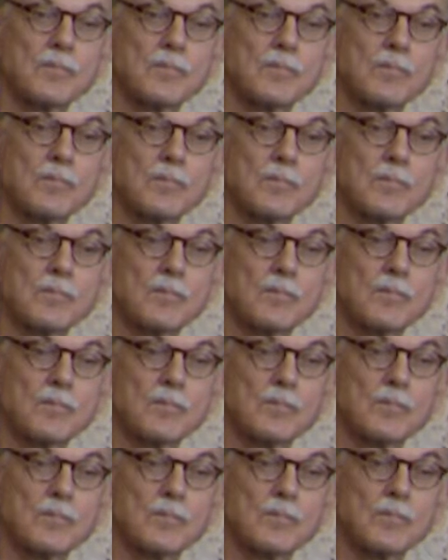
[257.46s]

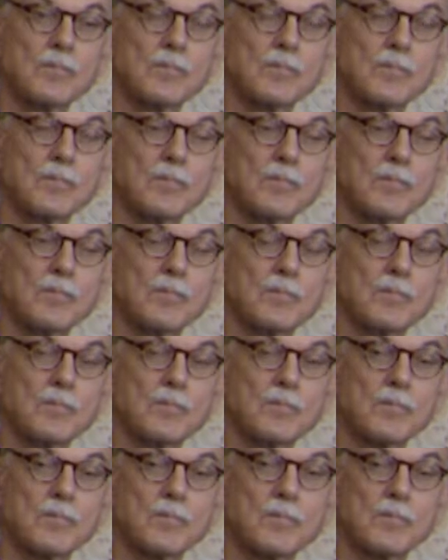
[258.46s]

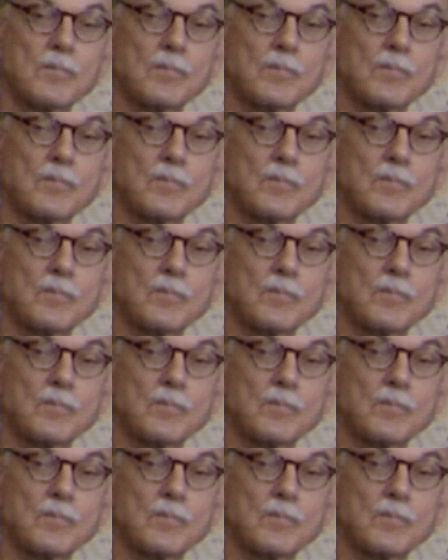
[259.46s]
(silent)